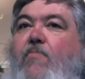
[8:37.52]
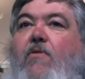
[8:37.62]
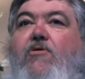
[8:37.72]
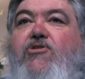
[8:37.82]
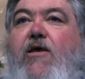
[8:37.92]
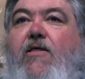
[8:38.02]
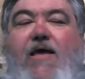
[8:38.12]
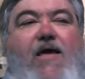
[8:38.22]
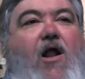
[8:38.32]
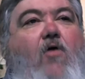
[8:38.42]
See, they
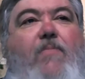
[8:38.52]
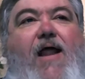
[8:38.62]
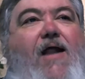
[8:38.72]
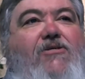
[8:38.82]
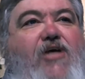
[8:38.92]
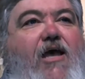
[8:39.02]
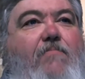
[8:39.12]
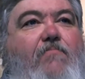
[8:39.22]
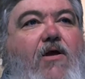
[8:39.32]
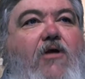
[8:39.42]
get all bent out of
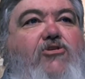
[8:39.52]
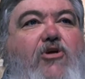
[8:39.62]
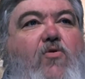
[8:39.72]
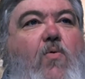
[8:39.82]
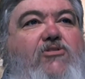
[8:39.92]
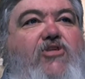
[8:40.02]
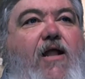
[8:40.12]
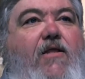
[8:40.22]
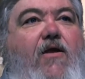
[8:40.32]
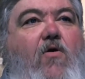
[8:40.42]
shape because you're the one
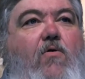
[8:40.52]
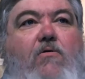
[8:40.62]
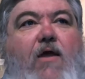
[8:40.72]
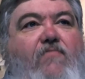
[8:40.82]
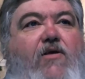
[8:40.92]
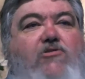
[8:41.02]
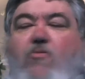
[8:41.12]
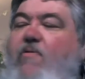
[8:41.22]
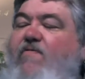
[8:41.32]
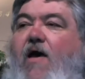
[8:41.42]
standing there going, everything's
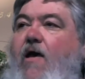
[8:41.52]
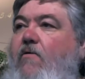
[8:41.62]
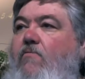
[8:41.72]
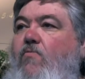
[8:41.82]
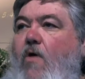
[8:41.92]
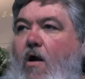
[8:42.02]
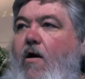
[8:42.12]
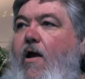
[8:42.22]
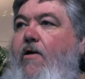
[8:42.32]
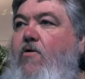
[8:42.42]
going to be fine. We're all
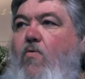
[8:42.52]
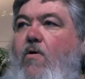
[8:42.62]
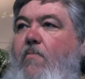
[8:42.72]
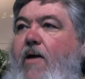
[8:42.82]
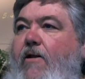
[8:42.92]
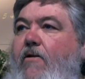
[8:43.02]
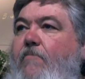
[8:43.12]
right. Don't worry about it.